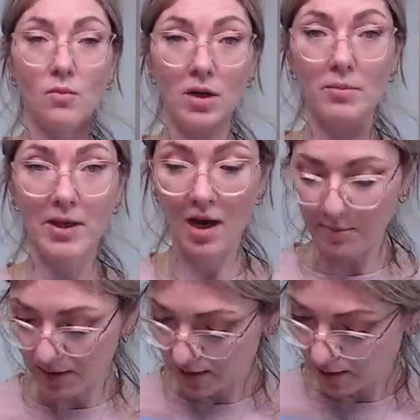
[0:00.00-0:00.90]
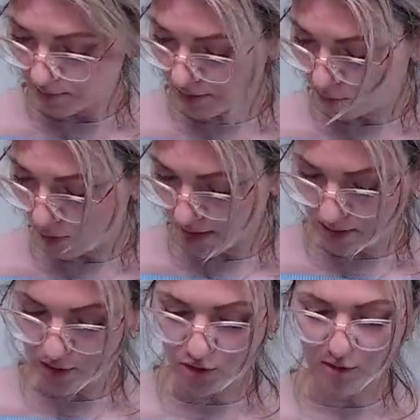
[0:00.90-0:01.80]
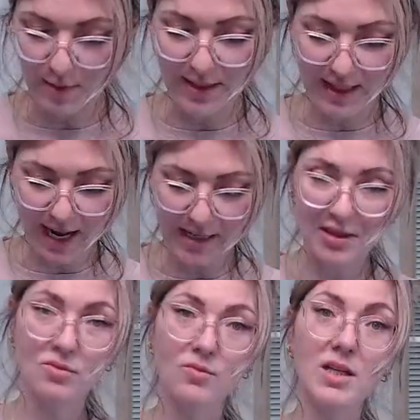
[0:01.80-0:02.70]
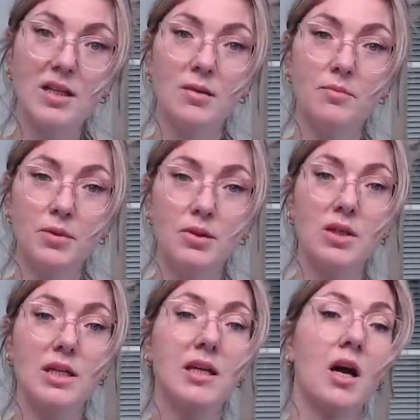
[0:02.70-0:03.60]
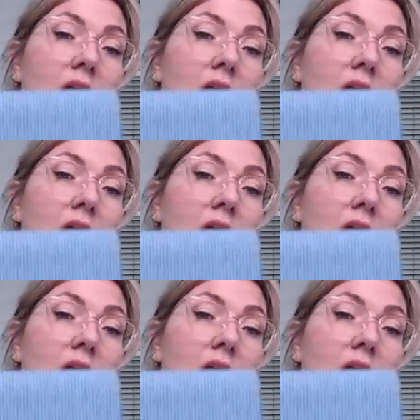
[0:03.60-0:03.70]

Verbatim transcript: will become a little bit more extreme. And that is really the beauty